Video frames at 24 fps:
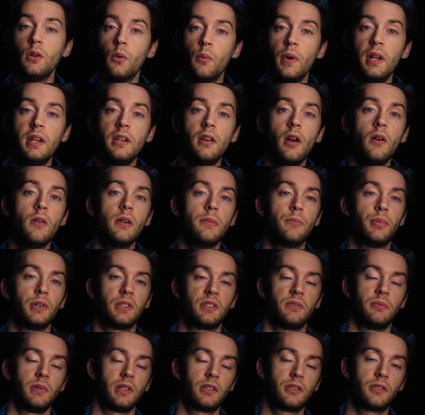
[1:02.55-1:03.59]
the window and
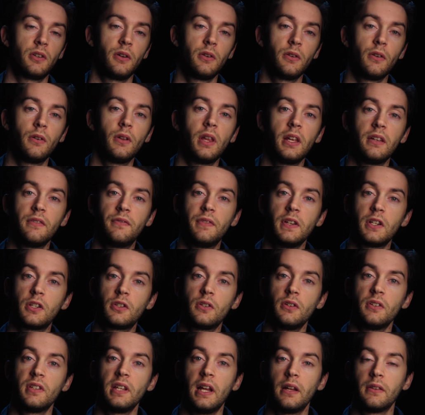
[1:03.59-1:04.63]
put some external light
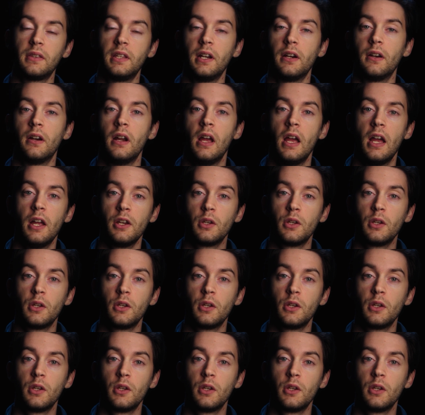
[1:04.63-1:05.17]
fixtures out there